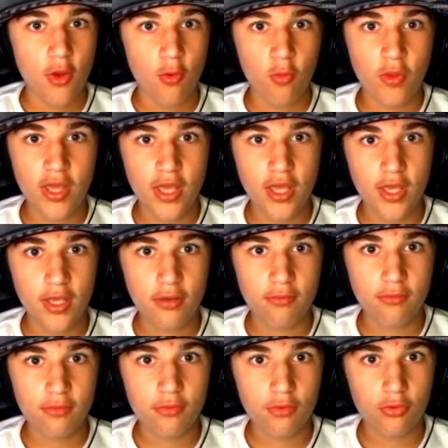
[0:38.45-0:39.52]
We
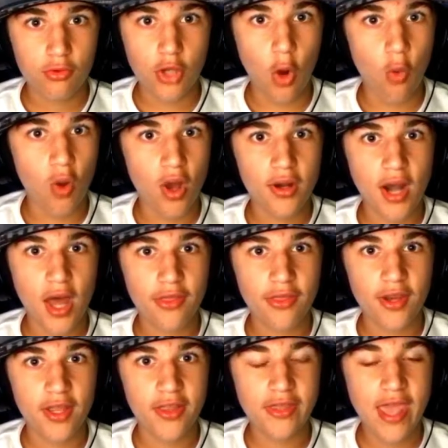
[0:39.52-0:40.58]
go
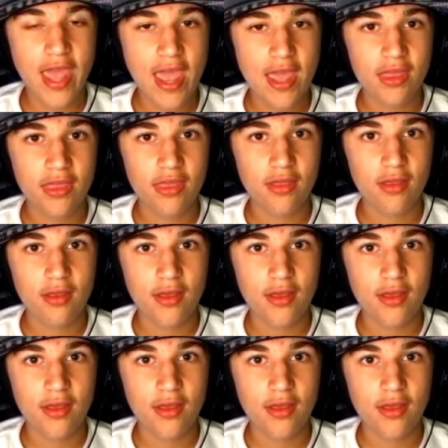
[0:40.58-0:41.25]
1-0 in the 8th,